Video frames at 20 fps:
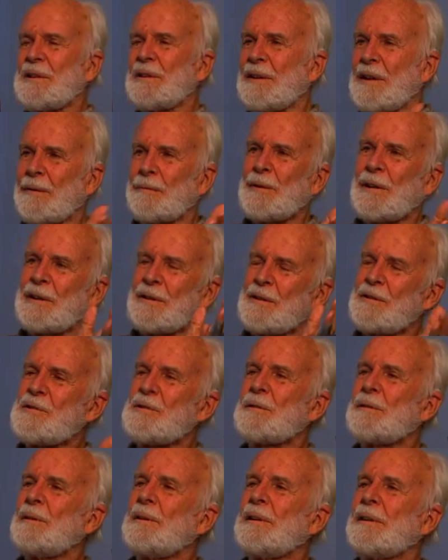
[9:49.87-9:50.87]
and I went to
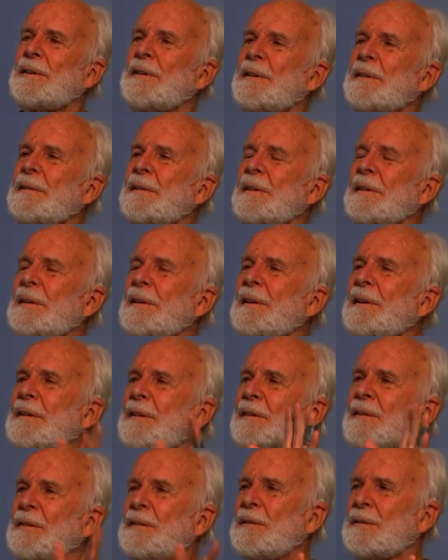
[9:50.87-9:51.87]
Juilliard
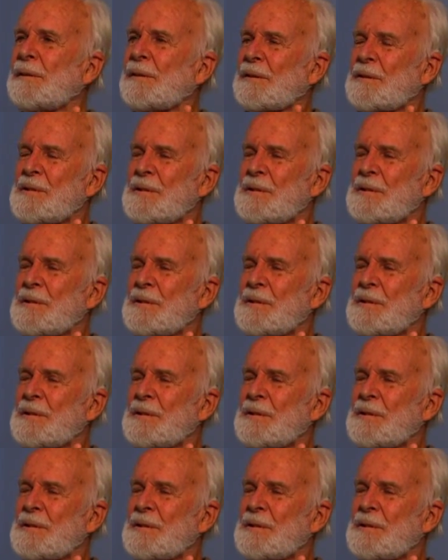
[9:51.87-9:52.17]
in New York